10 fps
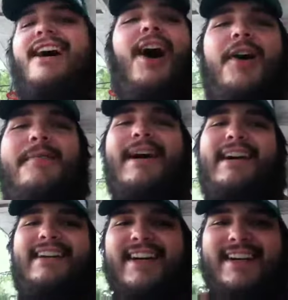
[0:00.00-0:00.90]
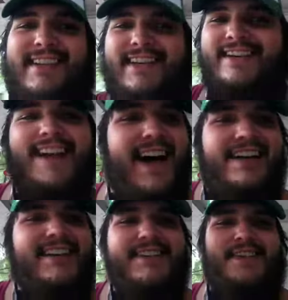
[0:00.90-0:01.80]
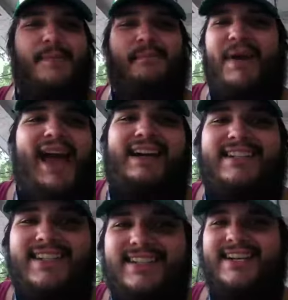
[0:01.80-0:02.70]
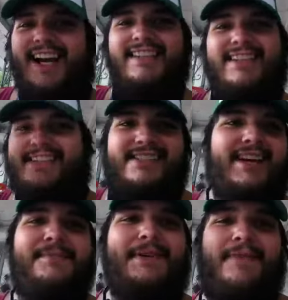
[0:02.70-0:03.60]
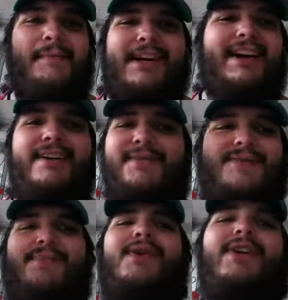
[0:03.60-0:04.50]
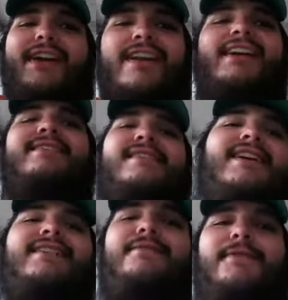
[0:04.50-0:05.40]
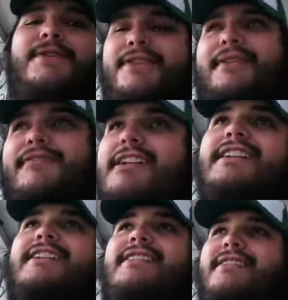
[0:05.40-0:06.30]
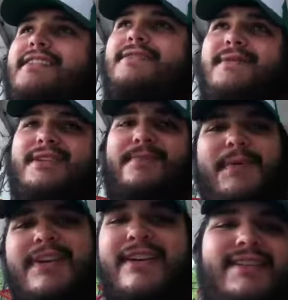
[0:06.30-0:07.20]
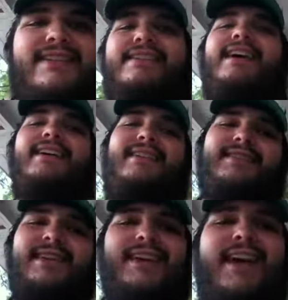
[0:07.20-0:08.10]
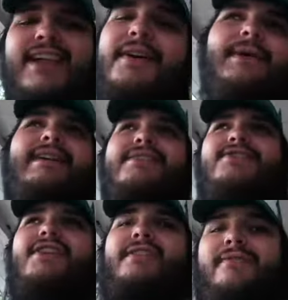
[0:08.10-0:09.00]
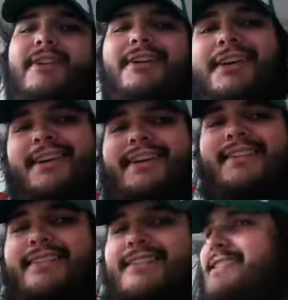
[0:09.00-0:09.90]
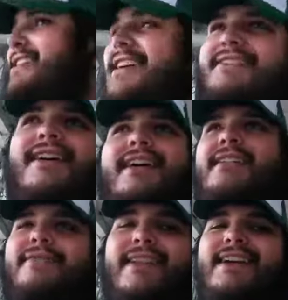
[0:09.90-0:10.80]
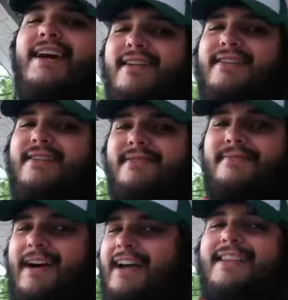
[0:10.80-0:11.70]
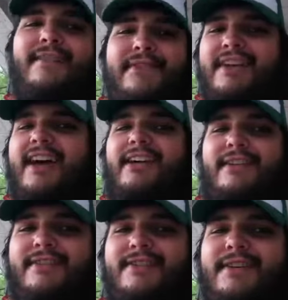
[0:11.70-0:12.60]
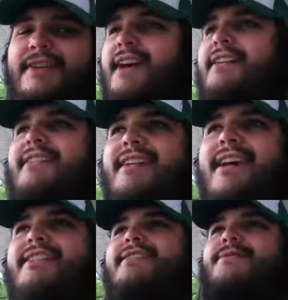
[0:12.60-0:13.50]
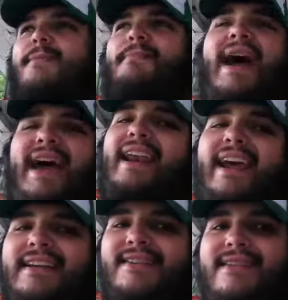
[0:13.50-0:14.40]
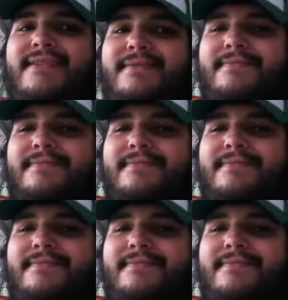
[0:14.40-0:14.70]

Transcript: Oh my god, the 90s are back! And this is coming from a guy who was born in 1994, so he really didn't get to experience the 90s the way he should have. Can I say I love the 90s? I love the 90s, okay? The 90s were badass.